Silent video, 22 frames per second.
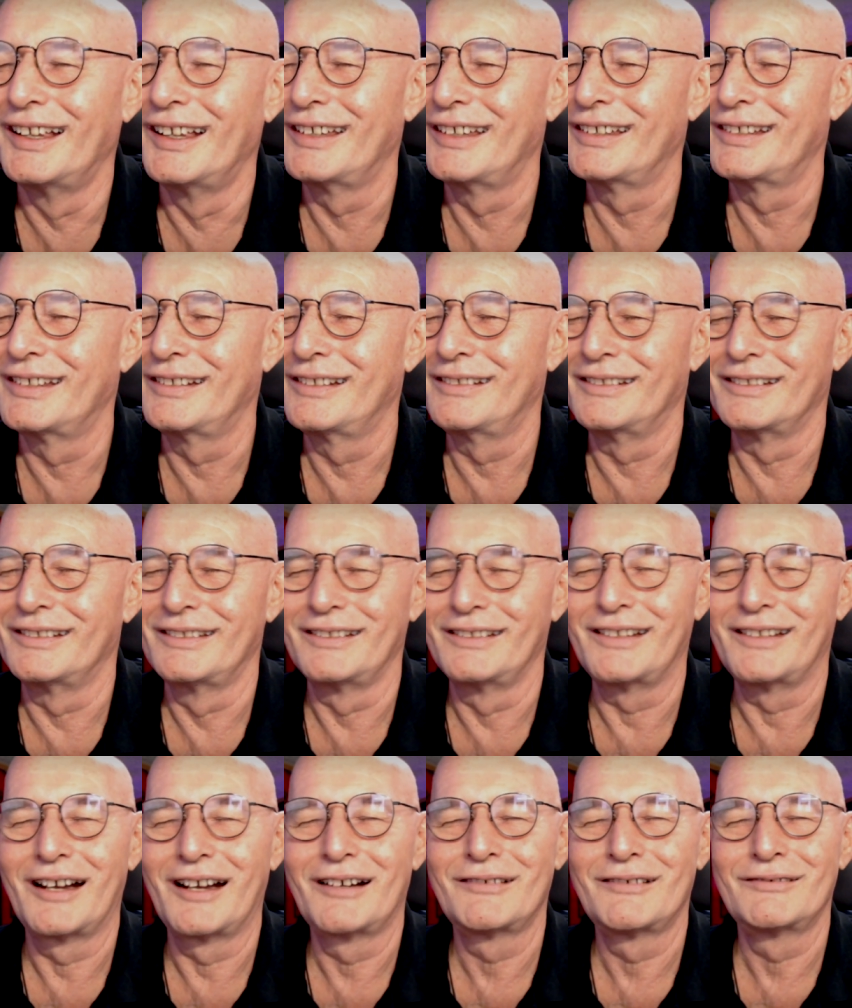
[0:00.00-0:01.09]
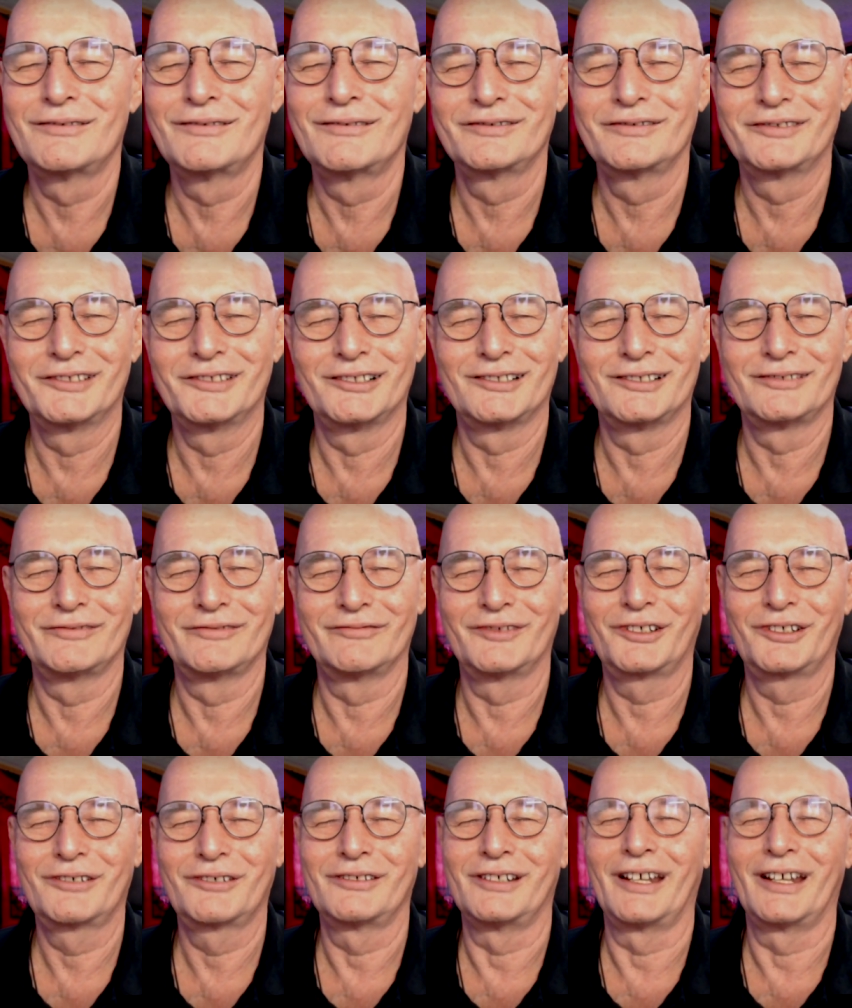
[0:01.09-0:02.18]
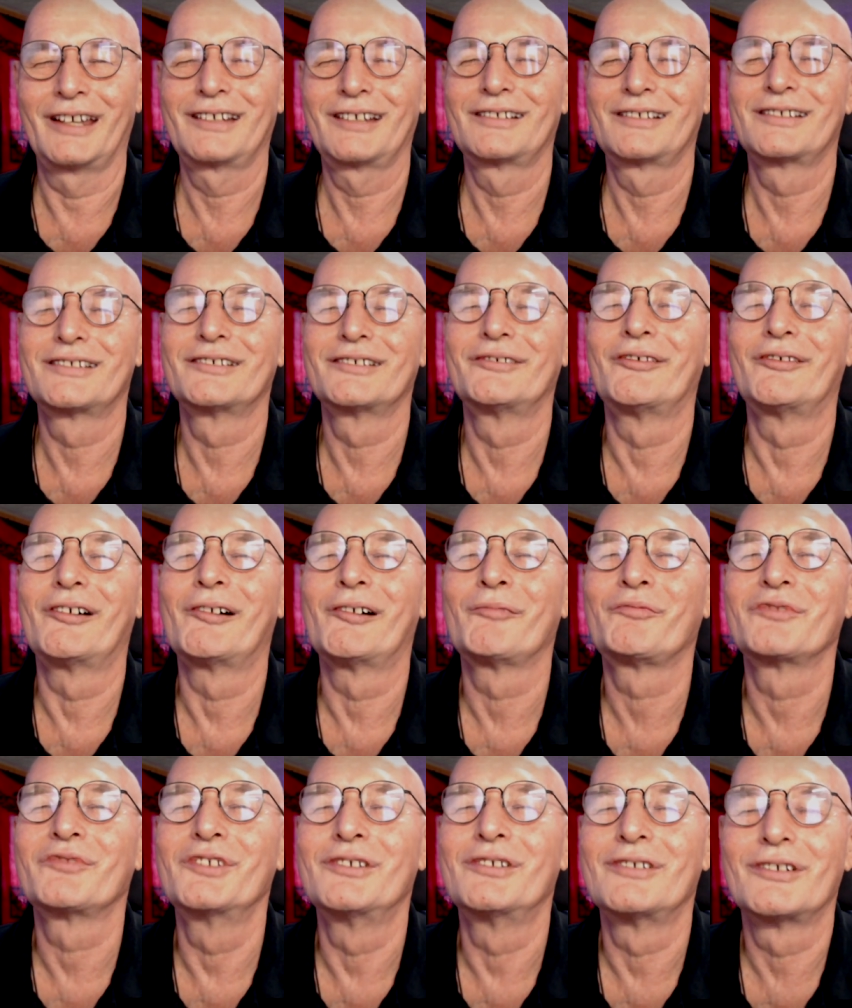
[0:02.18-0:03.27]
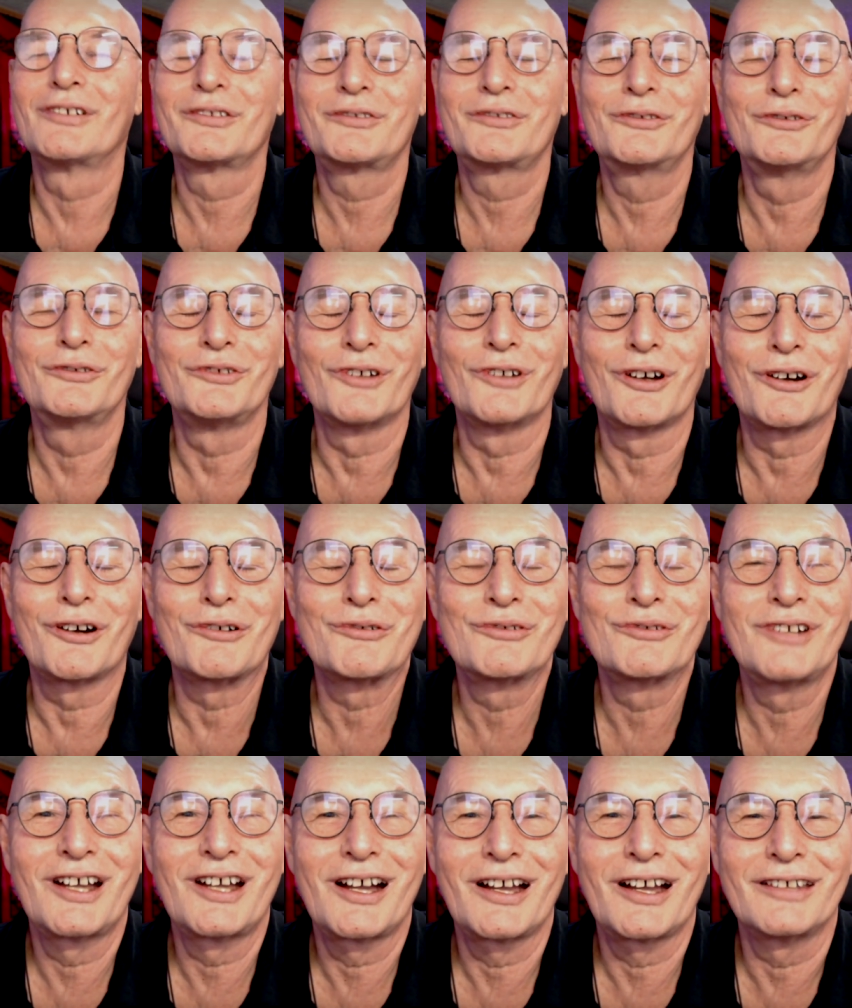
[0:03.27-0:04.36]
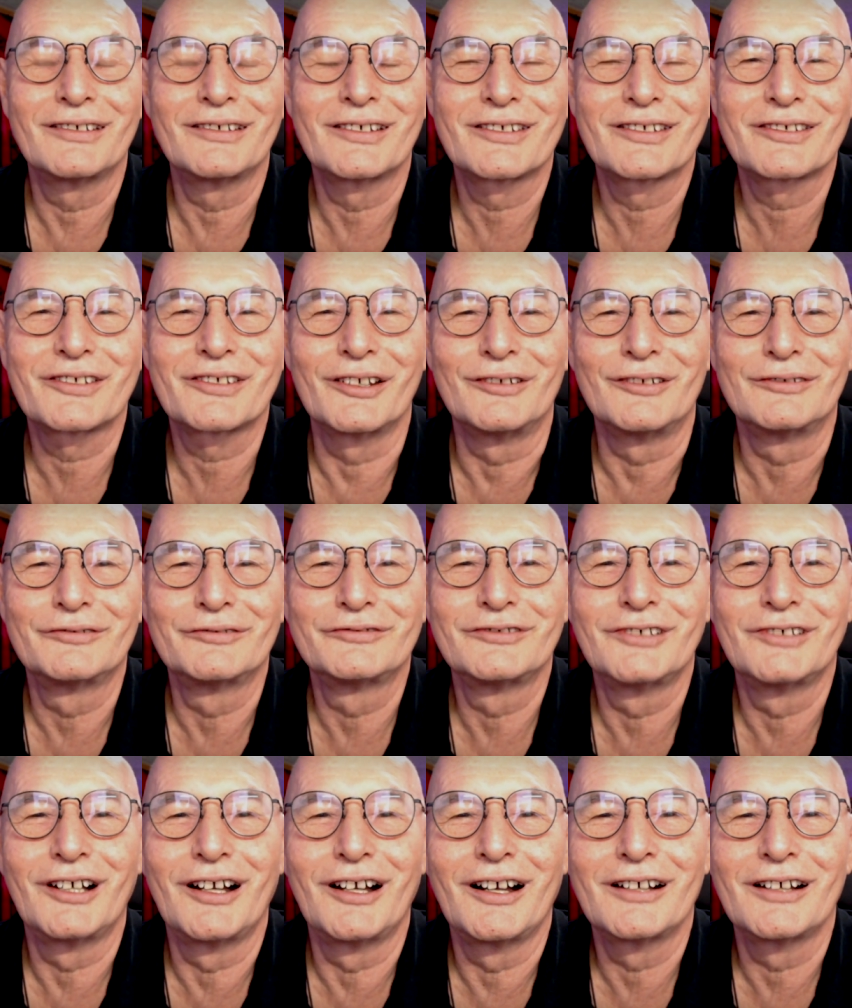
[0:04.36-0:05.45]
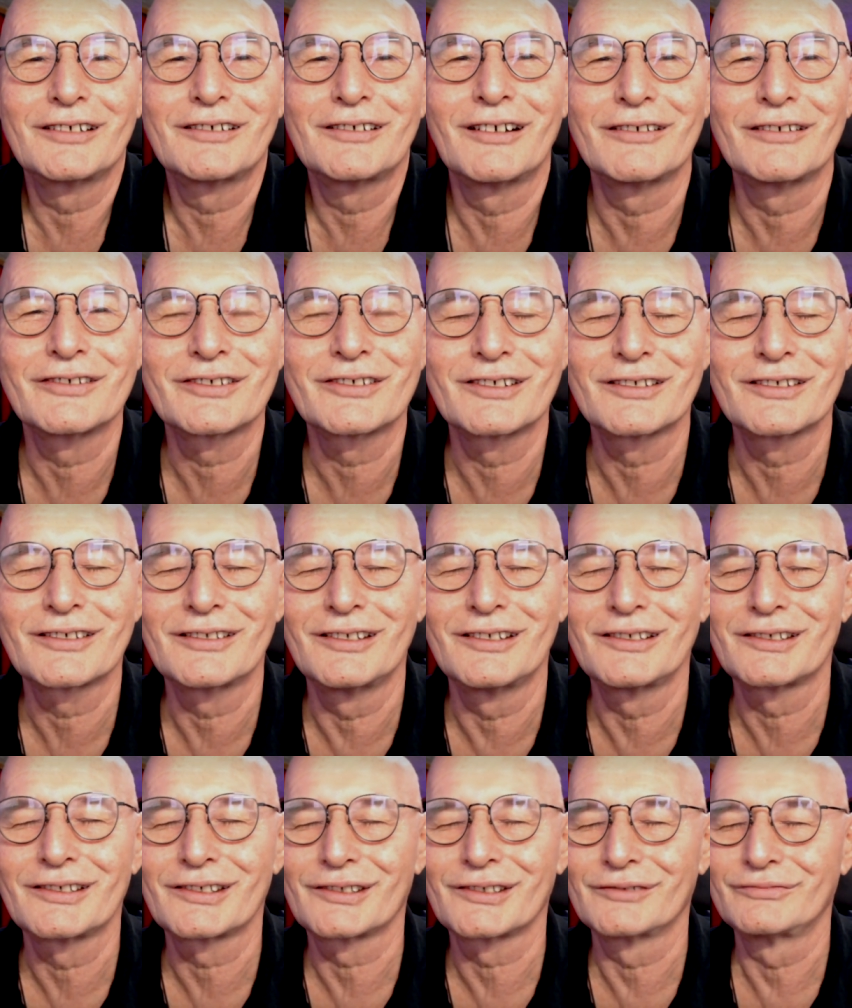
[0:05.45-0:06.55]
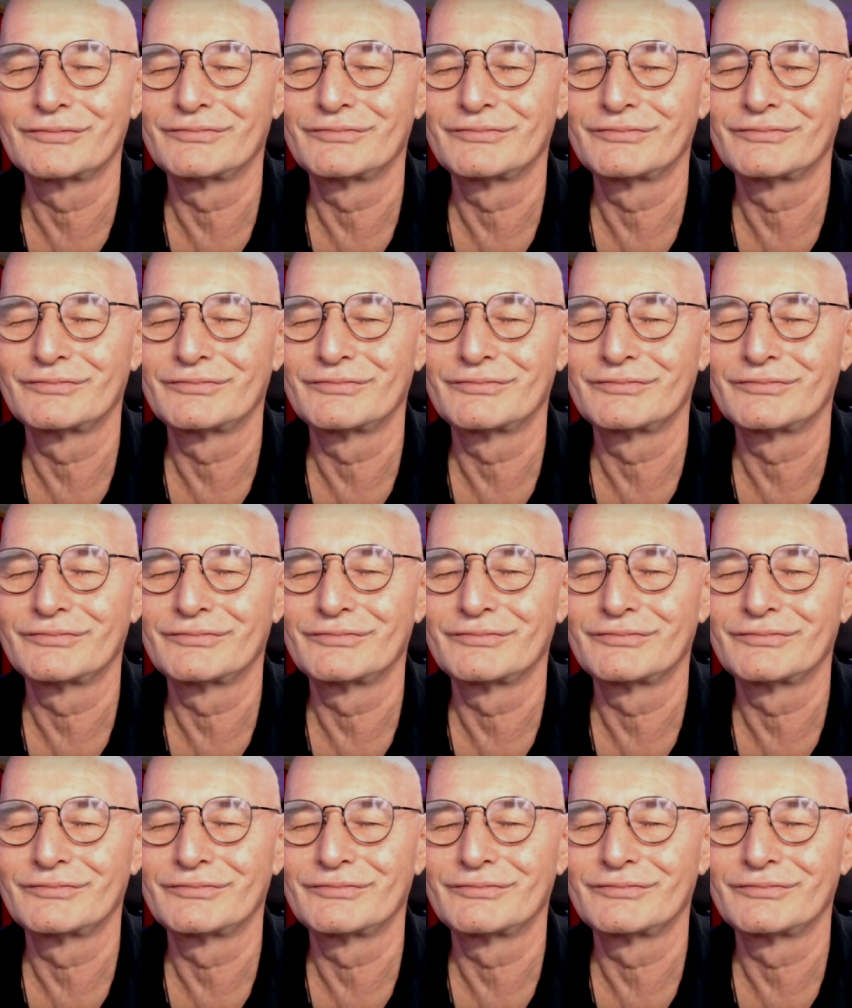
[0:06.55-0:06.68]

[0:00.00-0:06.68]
And now you connect, uh, you know, to your own highest self uh, consciousness.